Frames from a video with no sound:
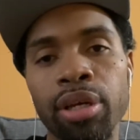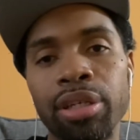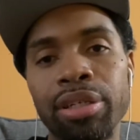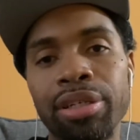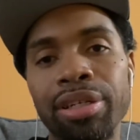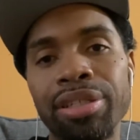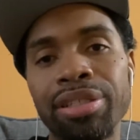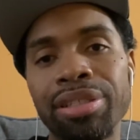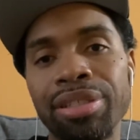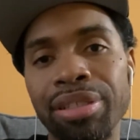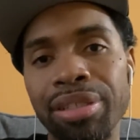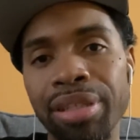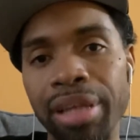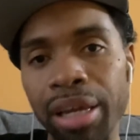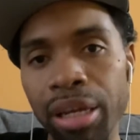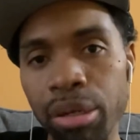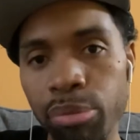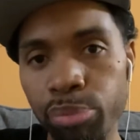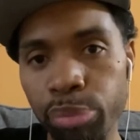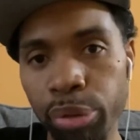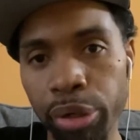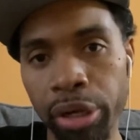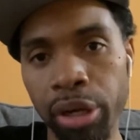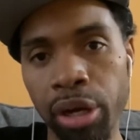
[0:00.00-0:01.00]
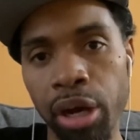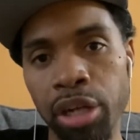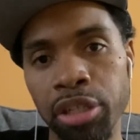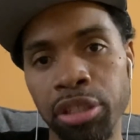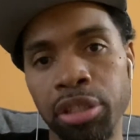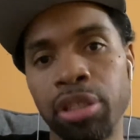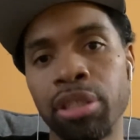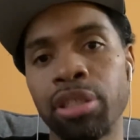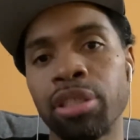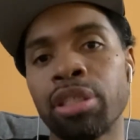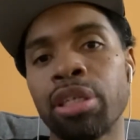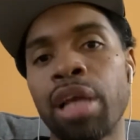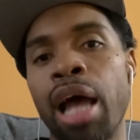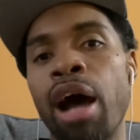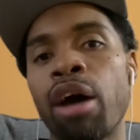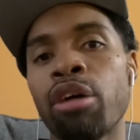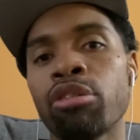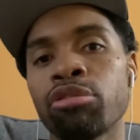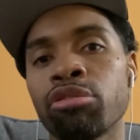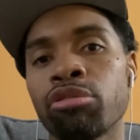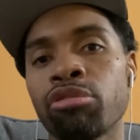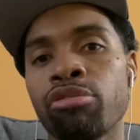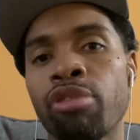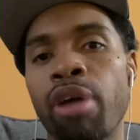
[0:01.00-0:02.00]
distinct percussion
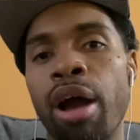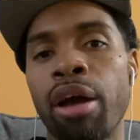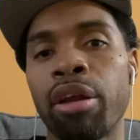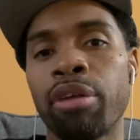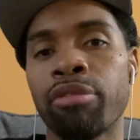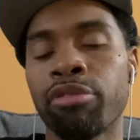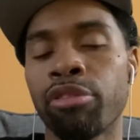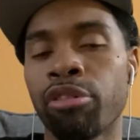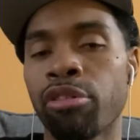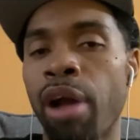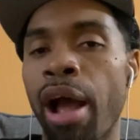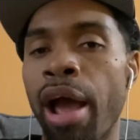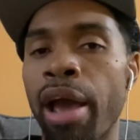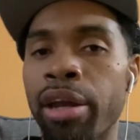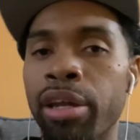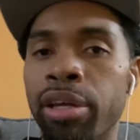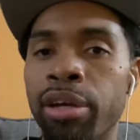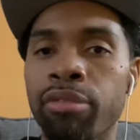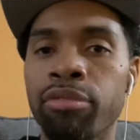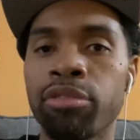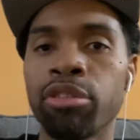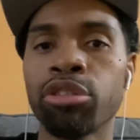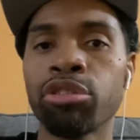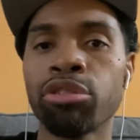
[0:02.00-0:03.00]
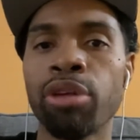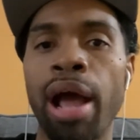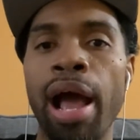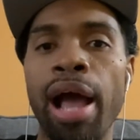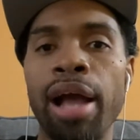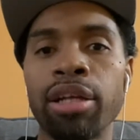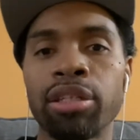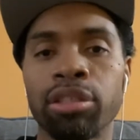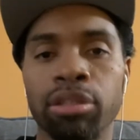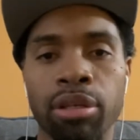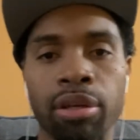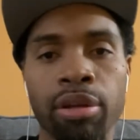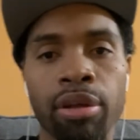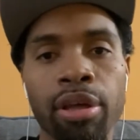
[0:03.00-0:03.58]
sounds throughout a variety of the tracks.